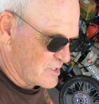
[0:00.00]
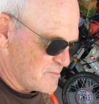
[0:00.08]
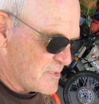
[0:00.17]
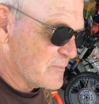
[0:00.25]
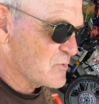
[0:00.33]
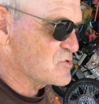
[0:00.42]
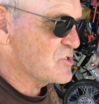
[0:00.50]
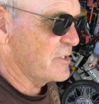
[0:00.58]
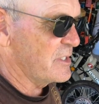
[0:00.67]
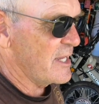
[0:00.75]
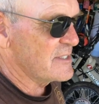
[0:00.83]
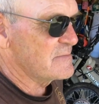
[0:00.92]
members
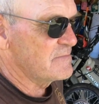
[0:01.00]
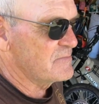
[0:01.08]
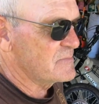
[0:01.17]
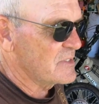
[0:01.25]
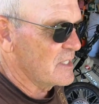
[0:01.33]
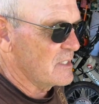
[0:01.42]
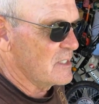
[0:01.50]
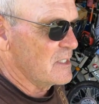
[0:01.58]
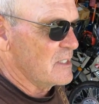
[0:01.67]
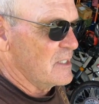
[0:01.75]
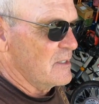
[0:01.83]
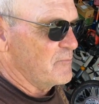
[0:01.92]
on that
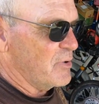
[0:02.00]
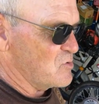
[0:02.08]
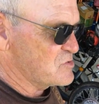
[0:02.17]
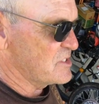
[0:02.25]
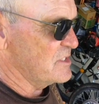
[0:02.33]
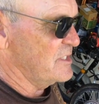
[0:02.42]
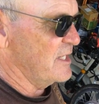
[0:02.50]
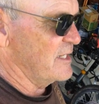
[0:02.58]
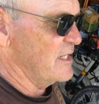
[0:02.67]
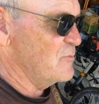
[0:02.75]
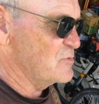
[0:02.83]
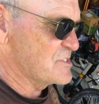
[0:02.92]
posted that
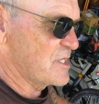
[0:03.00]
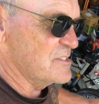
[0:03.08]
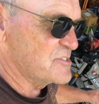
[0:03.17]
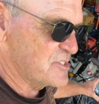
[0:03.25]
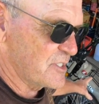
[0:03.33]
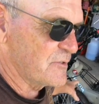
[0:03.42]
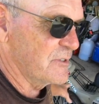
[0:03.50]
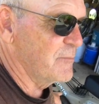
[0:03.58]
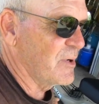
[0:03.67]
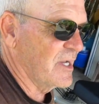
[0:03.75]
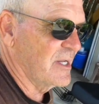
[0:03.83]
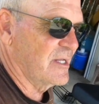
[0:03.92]
he was considering
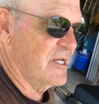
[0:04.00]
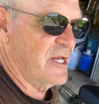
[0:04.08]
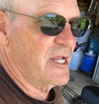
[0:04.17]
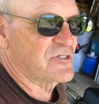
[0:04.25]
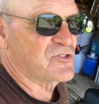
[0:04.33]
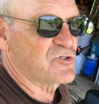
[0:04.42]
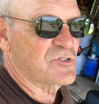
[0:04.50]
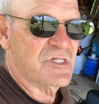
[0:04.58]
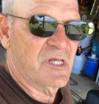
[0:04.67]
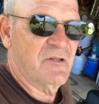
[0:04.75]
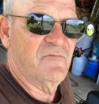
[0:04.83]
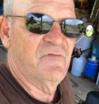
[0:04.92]
buying an extra
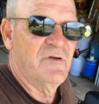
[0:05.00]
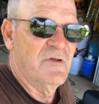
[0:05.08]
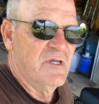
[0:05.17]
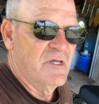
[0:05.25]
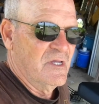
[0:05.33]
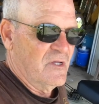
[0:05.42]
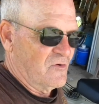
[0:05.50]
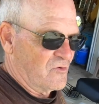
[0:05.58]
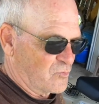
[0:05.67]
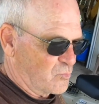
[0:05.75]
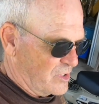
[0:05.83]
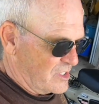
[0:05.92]
set of
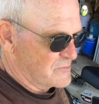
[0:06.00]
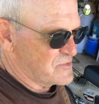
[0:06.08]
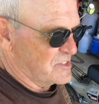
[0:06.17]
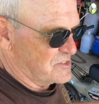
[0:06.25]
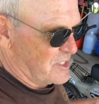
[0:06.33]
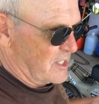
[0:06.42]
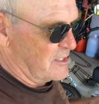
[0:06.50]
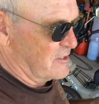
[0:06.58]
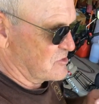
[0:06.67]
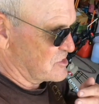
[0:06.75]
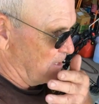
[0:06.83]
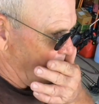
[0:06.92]
rims and
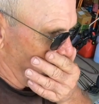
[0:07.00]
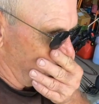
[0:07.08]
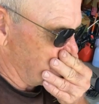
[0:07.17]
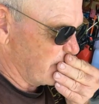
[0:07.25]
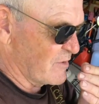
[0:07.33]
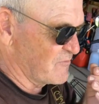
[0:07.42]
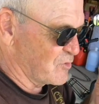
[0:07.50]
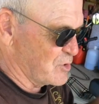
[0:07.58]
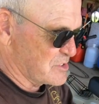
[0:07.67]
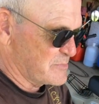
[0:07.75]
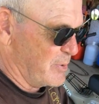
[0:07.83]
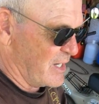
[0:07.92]
tires for
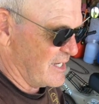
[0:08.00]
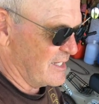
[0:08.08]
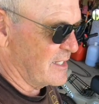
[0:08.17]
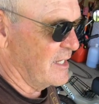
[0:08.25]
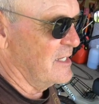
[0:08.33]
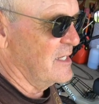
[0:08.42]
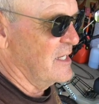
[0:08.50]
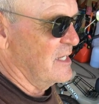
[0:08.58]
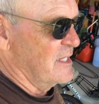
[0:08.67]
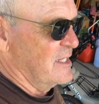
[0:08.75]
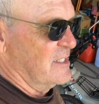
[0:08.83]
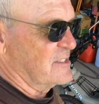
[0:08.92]
his bike
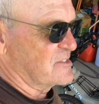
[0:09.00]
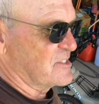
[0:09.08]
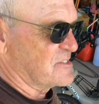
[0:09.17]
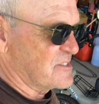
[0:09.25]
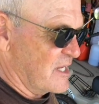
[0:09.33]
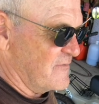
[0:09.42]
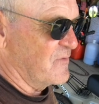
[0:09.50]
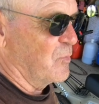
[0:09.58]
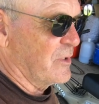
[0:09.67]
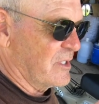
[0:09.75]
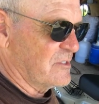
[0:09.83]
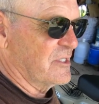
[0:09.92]
to save the
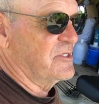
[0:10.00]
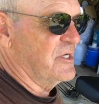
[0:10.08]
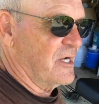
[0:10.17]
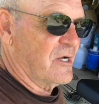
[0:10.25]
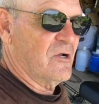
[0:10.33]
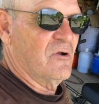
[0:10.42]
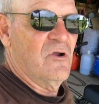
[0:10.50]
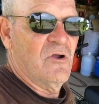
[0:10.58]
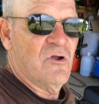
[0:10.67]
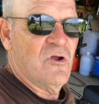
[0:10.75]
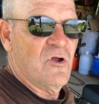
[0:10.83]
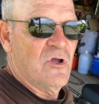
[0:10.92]
wear and the tear
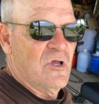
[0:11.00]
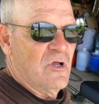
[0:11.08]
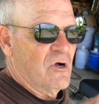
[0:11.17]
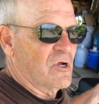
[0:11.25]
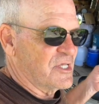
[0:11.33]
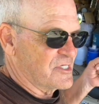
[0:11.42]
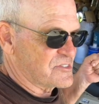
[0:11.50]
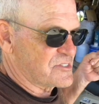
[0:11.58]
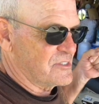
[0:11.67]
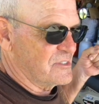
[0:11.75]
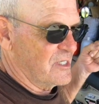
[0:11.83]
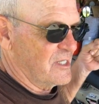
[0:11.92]
on
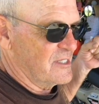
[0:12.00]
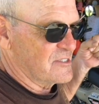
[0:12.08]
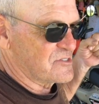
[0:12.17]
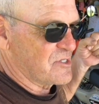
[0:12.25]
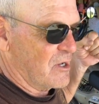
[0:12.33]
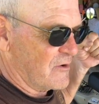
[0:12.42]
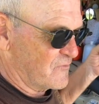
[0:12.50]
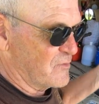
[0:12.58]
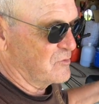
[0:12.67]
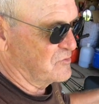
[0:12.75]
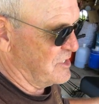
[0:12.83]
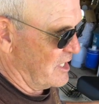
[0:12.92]
his
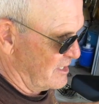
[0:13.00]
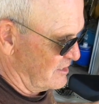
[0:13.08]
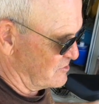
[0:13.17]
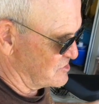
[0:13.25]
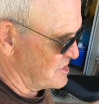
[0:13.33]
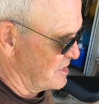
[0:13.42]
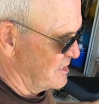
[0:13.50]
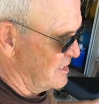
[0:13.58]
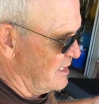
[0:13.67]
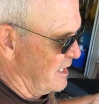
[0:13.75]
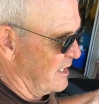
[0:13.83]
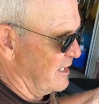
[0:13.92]
off-road tires.
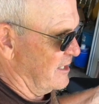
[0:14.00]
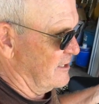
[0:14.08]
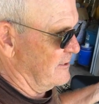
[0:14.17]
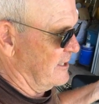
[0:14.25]
And